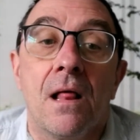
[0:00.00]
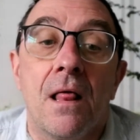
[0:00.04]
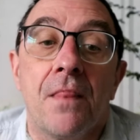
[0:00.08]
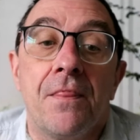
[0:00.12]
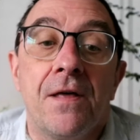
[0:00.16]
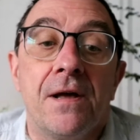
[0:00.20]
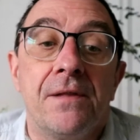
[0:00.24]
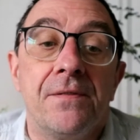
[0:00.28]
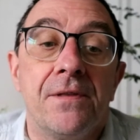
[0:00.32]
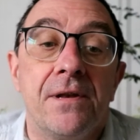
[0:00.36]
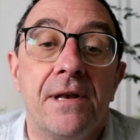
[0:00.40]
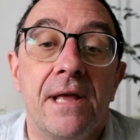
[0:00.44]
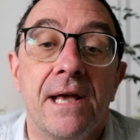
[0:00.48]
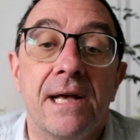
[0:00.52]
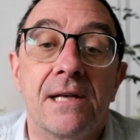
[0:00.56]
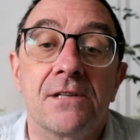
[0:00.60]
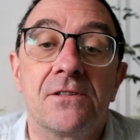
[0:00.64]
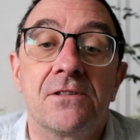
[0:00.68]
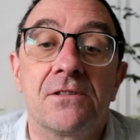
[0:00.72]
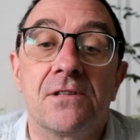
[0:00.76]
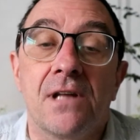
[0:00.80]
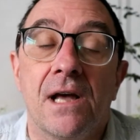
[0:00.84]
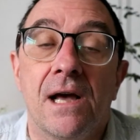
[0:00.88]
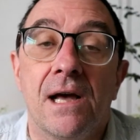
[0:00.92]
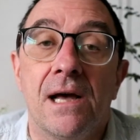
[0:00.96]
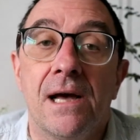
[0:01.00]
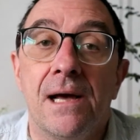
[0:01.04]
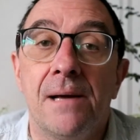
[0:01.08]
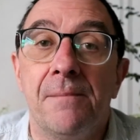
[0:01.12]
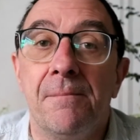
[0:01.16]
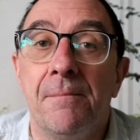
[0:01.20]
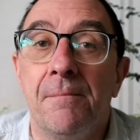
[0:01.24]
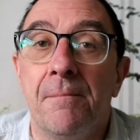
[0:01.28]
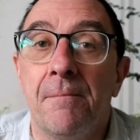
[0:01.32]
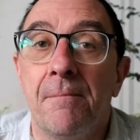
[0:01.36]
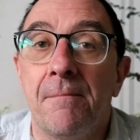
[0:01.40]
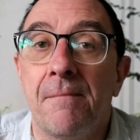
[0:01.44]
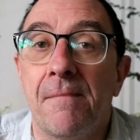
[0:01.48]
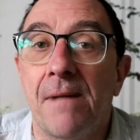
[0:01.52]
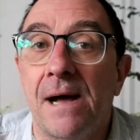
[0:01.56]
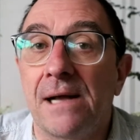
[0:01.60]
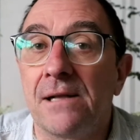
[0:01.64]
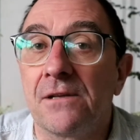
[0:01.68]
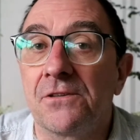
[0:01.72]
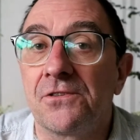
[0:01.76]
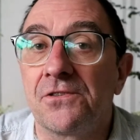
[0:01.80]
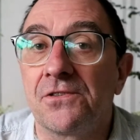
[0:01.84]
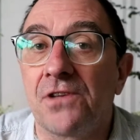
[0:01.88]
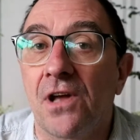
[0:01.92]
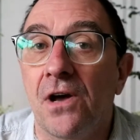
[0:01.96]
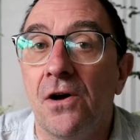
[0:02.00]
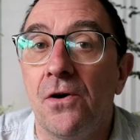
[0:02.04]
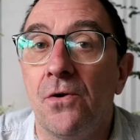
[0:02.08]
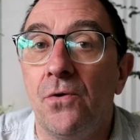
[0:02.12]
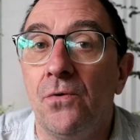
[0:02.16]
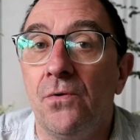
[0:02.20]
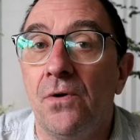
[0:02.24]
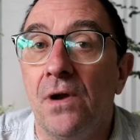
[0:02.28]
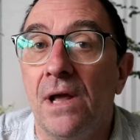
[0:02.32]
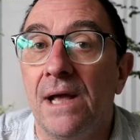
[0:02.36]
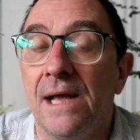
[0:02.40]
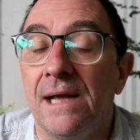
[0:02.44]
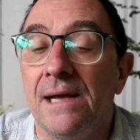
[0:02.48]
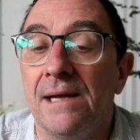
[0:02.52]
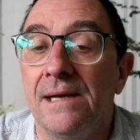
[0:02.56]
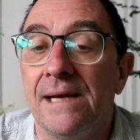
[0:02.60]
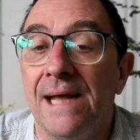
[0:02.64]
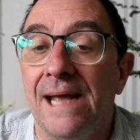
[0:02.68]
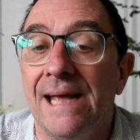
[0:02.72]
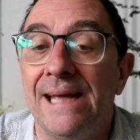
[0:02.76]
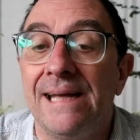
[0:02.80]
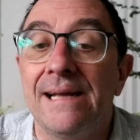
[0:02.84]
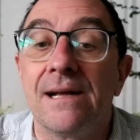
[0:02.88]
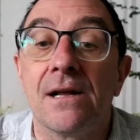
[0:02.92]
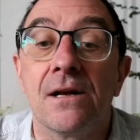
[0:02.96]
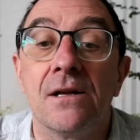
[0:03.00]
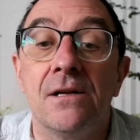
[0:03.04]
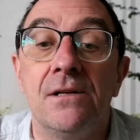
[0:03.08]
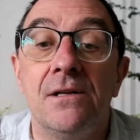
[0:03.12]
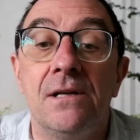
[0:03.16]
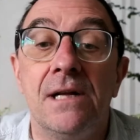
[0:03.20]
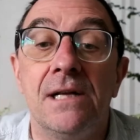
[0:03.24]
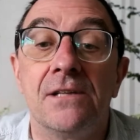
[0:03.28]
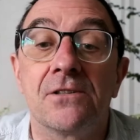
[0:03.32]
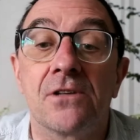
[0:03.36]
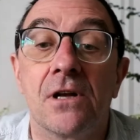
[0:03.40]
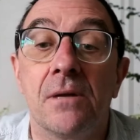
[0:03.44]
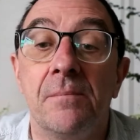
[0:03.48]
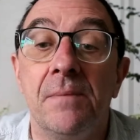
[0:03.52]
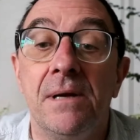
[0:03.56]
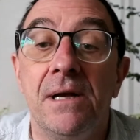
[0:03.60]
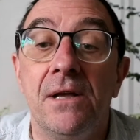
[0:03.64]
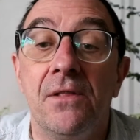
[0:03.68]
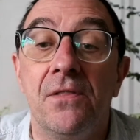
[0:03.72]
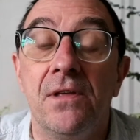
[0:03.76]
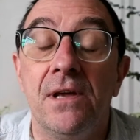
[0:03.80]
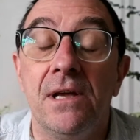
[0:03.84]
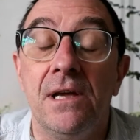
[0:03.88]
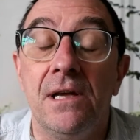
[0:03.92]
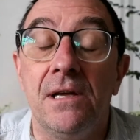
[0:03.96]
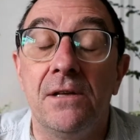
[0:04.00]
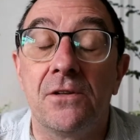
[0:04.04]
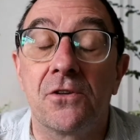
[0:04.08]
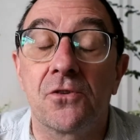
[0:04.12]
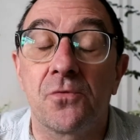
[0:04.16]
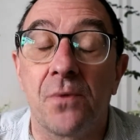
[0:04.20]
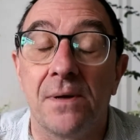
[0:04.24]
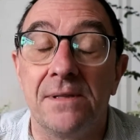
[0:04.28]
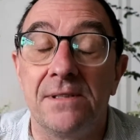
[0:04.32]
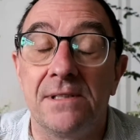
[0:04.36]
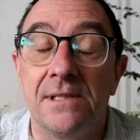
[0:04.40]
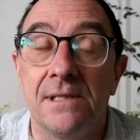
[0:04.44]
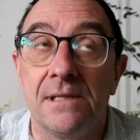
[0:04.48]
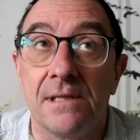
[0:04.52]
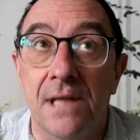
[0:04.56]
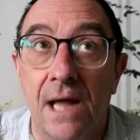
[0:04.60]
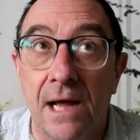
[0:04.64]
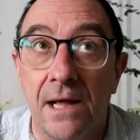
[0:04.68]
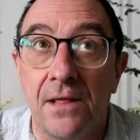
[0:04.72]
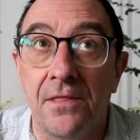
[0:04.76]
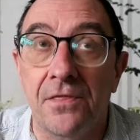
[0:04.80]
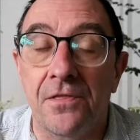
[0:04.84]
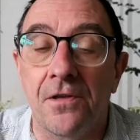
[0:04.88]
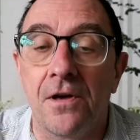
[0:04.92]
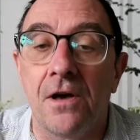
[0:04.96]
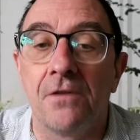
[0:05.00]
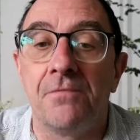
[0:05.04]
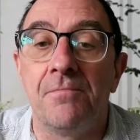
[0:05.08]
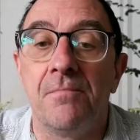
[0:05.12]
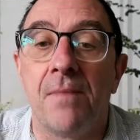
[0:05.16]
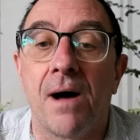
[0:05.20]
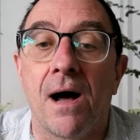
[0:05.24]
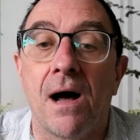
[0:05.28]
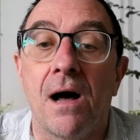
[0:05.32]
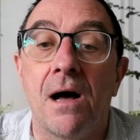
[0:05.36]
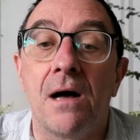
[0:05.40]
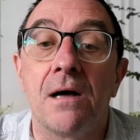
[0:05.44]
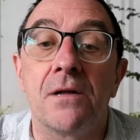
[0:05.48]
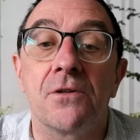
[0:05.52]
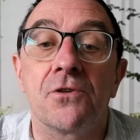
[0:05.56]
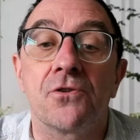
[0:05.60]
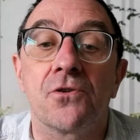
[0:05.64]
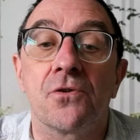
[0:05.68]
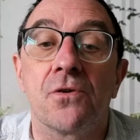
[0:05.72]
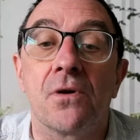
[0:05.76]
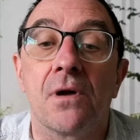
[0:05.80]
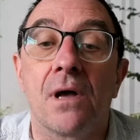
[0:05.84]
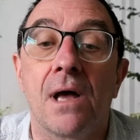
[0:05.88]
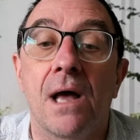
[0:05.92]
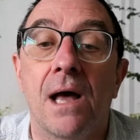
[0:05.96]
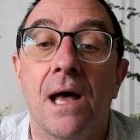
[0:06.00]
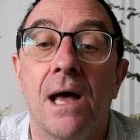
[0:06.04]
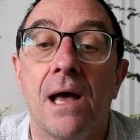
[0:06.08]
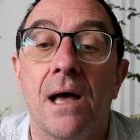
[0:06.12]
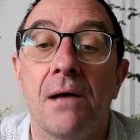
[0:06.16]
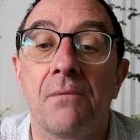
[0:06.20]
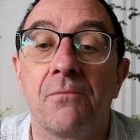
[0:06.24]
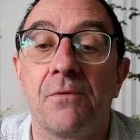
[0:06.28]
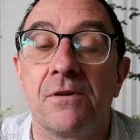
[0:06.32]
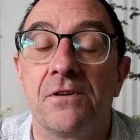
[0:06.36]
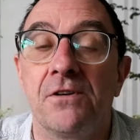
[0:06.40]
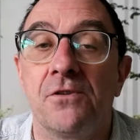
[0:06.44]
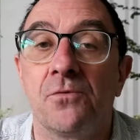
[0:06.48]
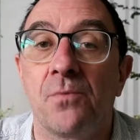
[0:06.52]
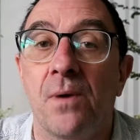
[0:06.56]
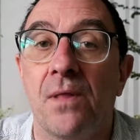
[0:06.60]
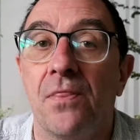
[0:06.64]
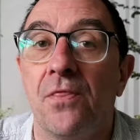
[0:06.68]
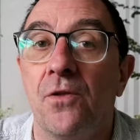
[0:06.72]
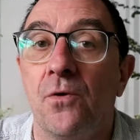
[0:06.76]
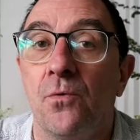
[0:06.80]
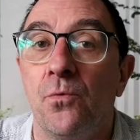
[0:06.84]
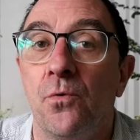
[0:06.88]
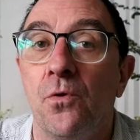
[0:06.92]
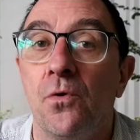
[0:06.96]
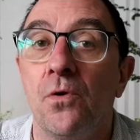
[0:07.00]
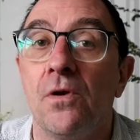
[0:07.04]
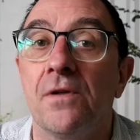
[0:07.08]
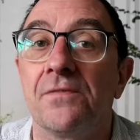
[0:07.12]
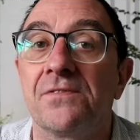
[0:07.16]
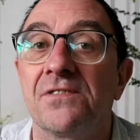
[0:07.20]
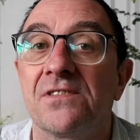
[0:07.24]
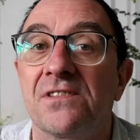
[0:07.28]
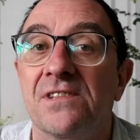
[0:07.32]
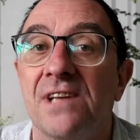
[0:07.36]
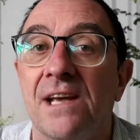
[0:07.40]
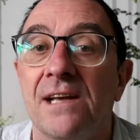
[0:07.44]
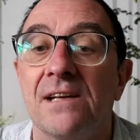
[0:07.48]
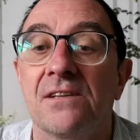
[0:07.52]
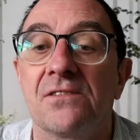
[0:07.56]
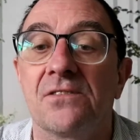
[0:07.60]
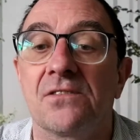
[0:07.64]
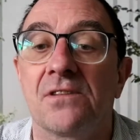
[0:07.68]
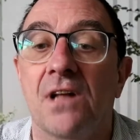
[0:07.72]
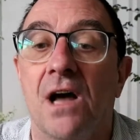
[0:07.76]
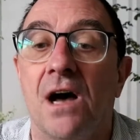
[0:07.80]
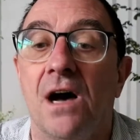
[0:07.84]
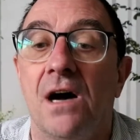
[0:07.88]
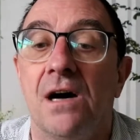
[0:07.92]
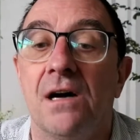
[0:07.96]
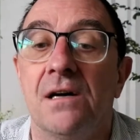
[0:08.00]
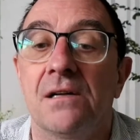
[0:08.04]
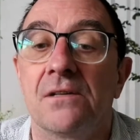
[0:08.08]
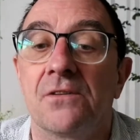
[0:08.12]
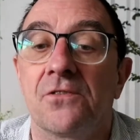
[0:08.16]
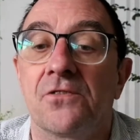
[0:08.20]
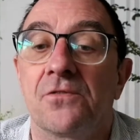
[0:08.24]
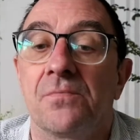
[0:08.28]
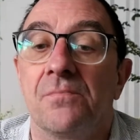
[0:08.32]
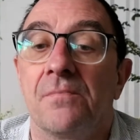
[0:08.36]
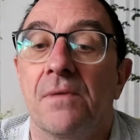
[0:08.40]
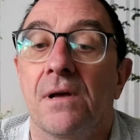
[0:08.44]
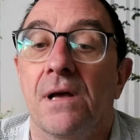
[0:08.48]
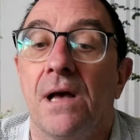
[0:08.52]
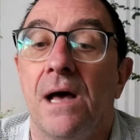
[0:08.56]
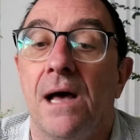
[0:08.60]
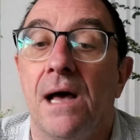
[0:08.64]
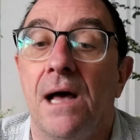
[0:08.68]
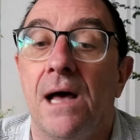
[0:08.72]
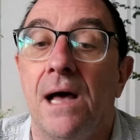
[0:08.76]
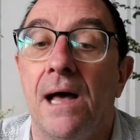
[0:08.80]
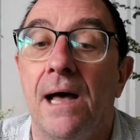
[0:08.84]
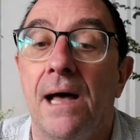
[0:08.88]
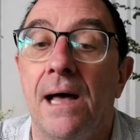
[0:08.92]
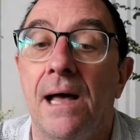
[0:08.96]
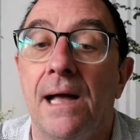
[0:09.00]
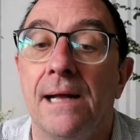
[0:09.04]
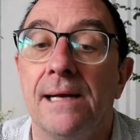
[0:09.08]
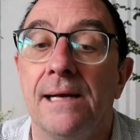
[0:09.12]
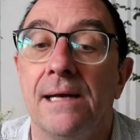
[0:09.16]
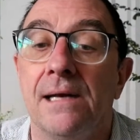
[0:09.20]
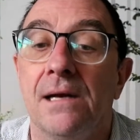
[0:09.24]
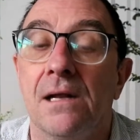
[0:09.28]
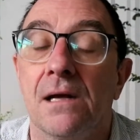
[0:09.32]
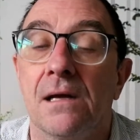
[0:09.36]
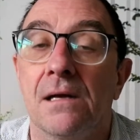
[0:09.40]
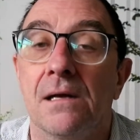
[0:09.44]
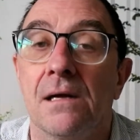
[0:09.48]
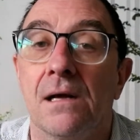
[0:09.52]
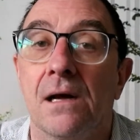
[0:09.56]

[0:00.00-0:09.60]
Then the next milestone in England is going to be the 29th of March, which is when the rule of 6 starts. And